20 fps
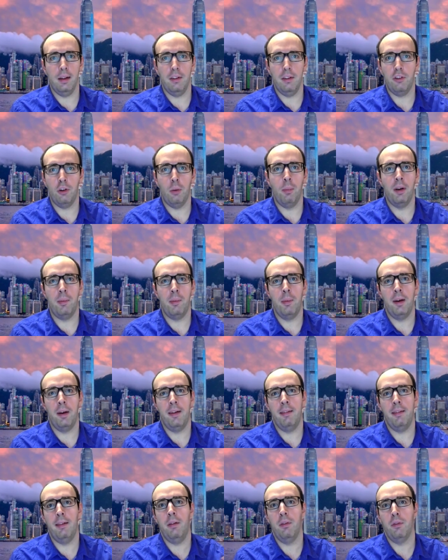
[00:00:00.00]
some
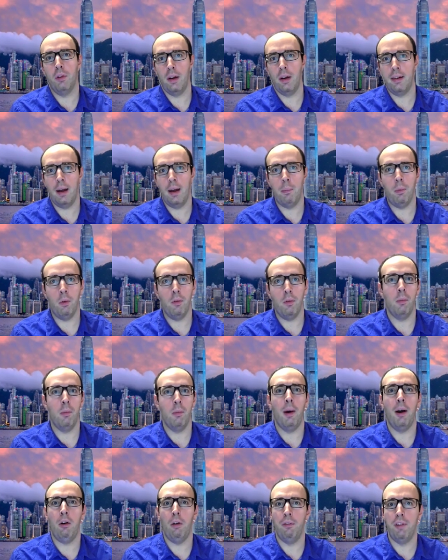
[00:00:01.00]
representatives, for example, from the
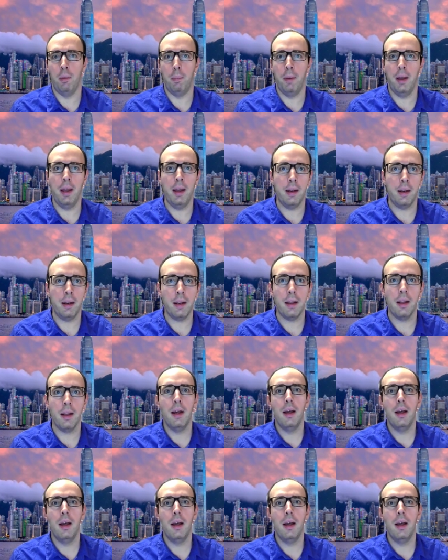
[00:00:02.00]
Bank of Japan,